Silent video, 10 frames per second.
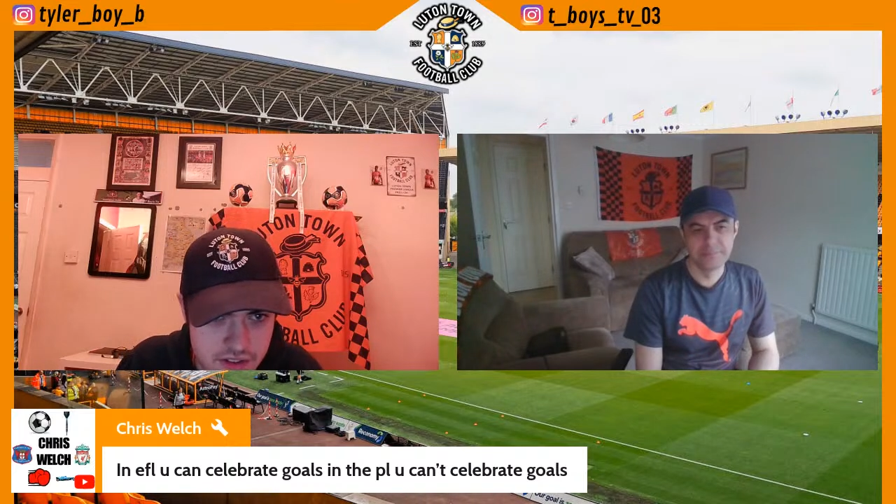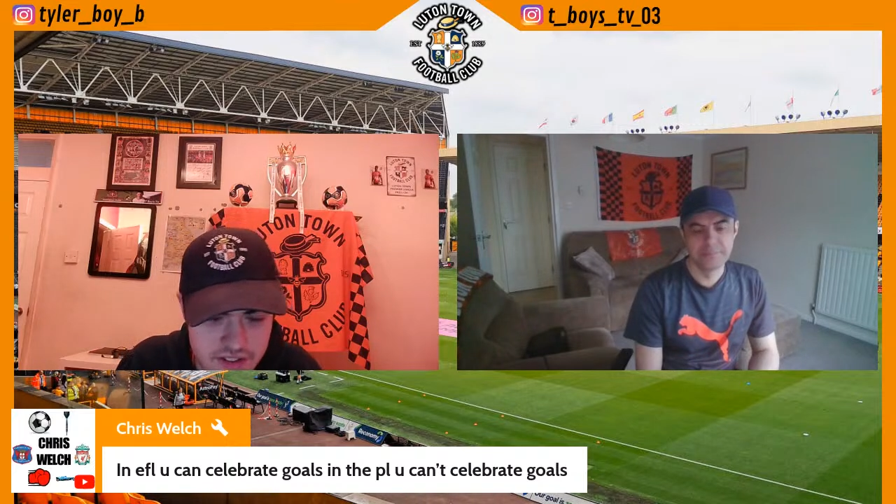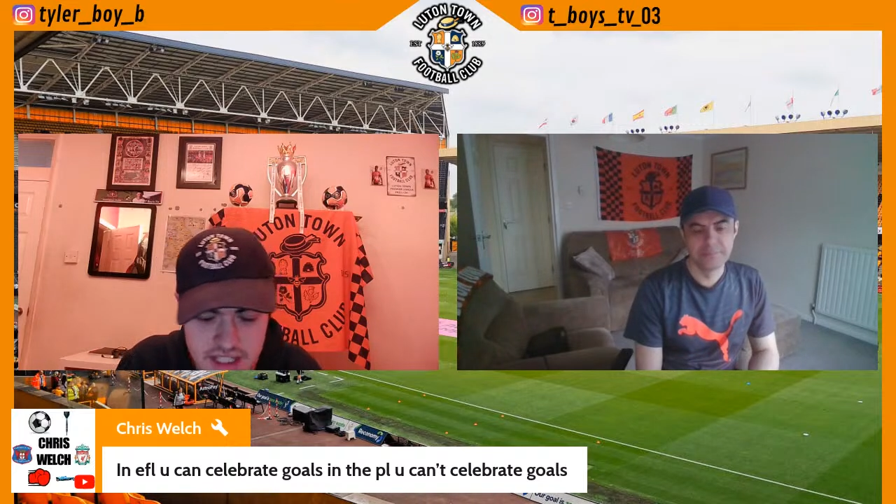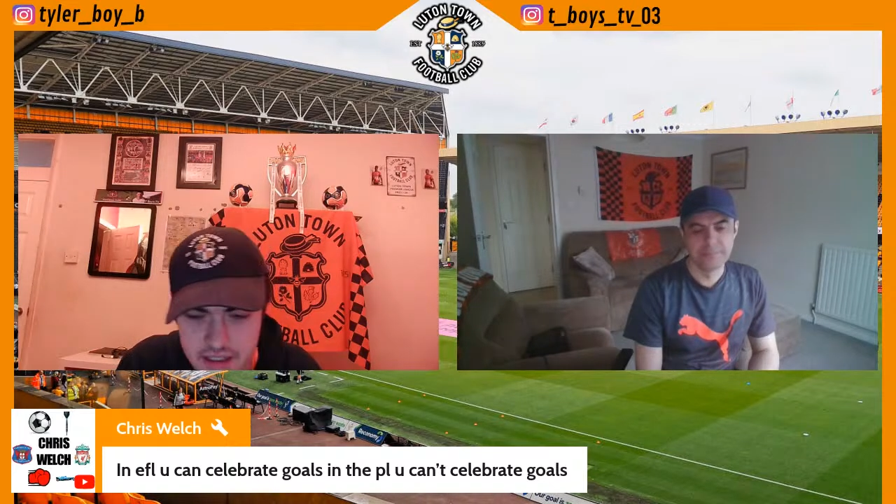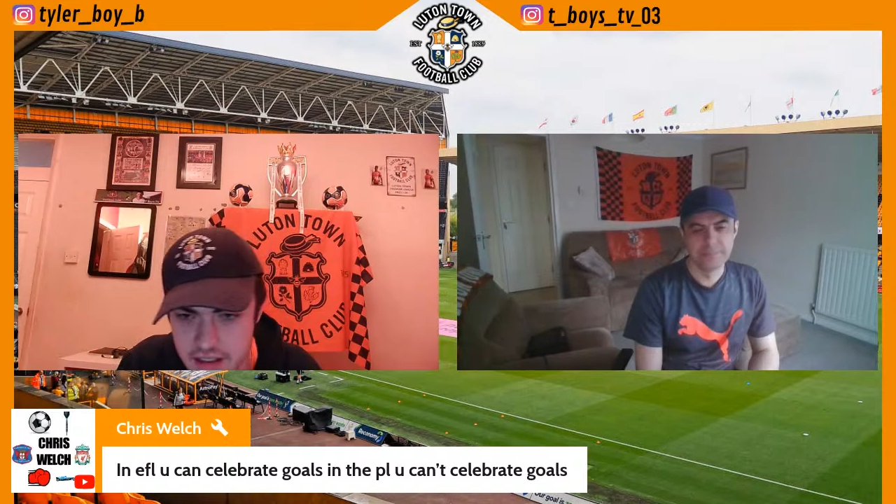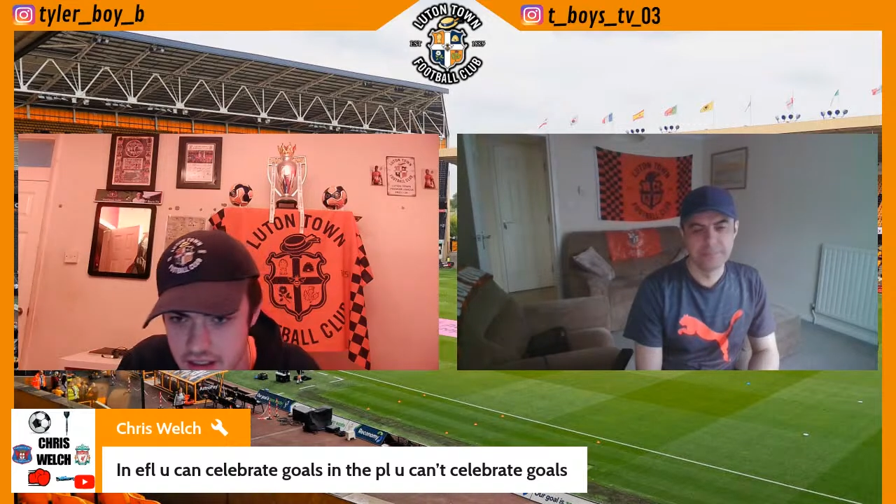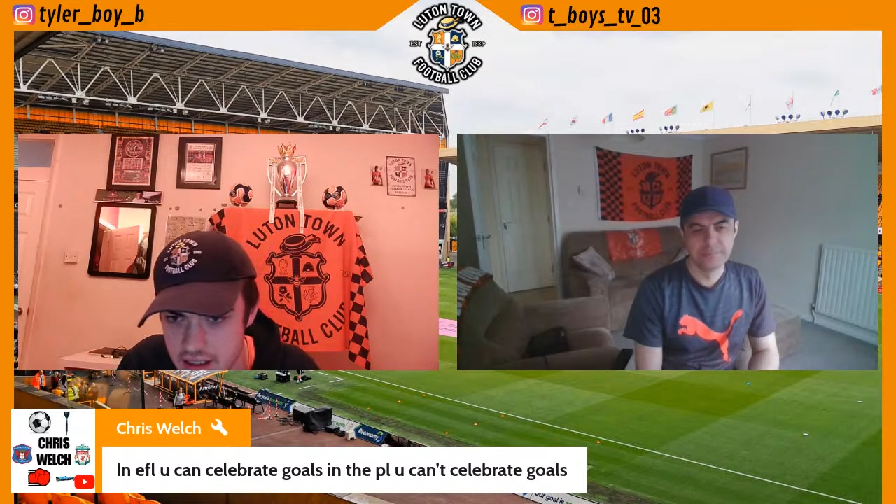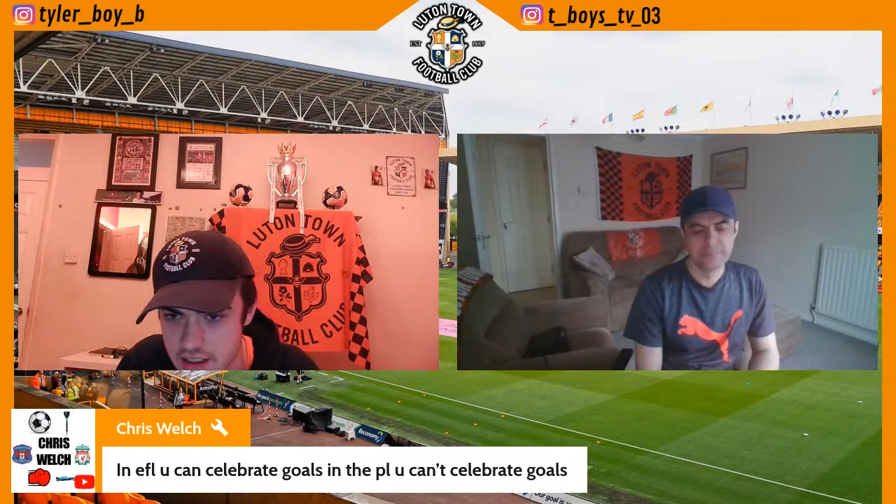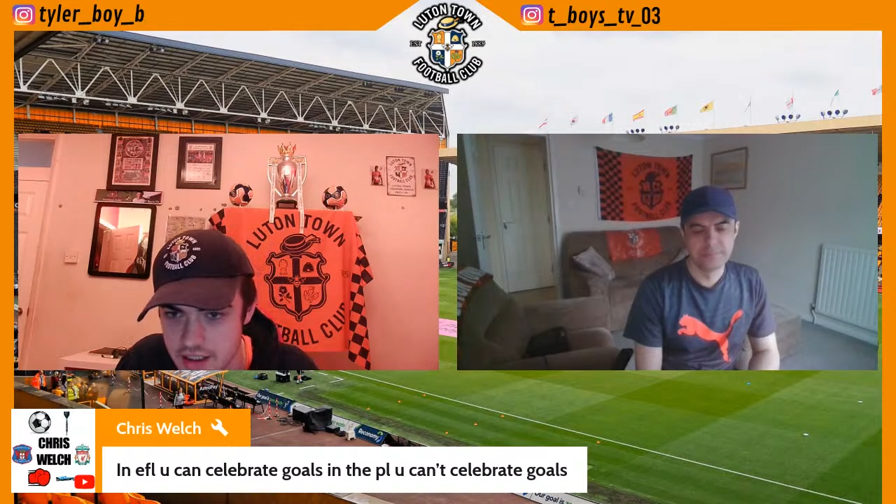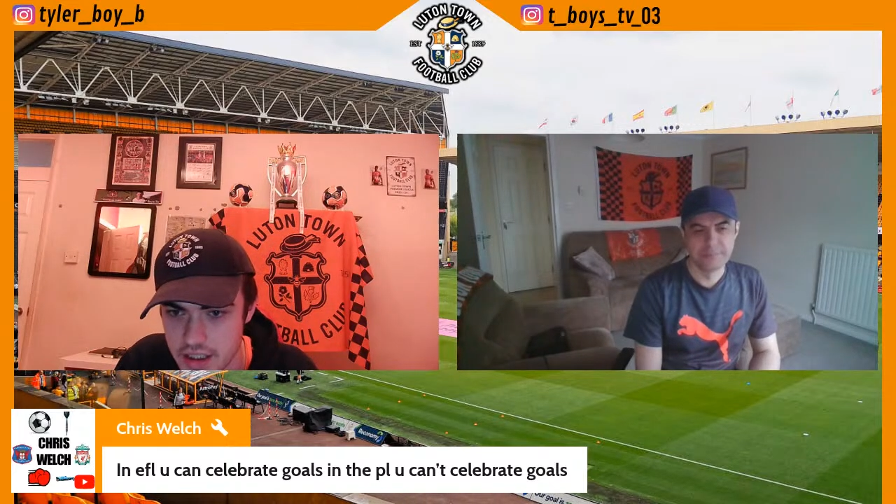because then
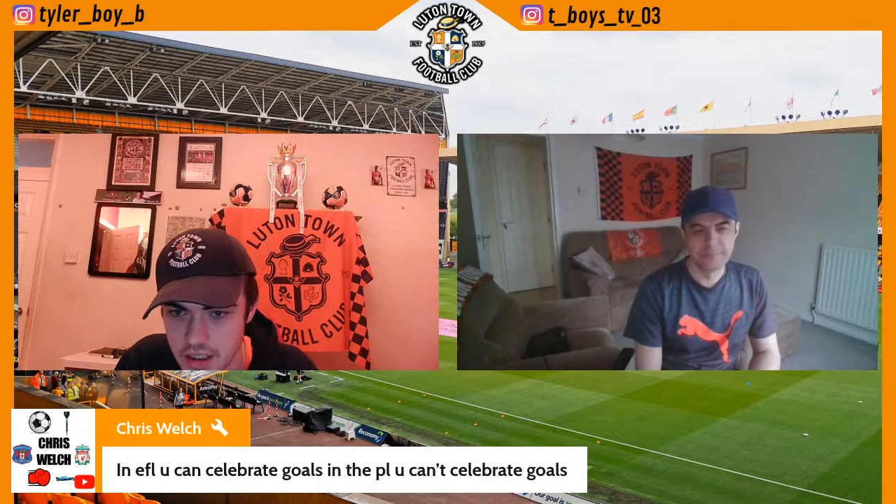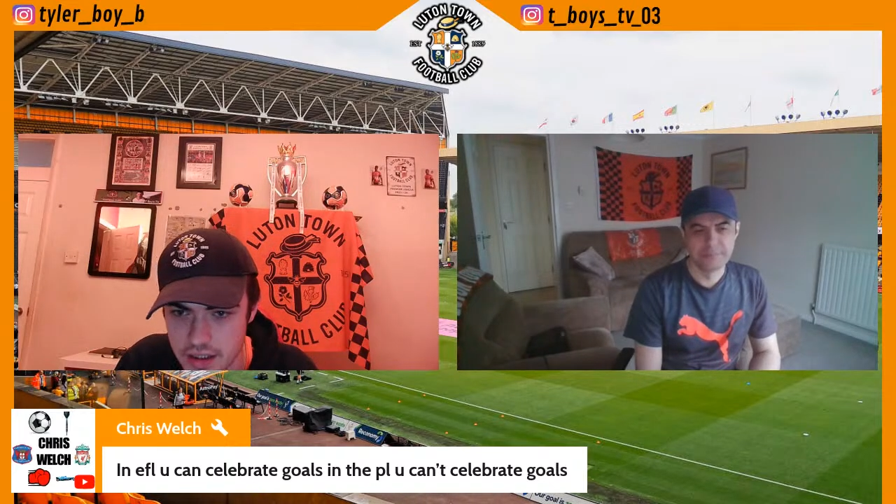you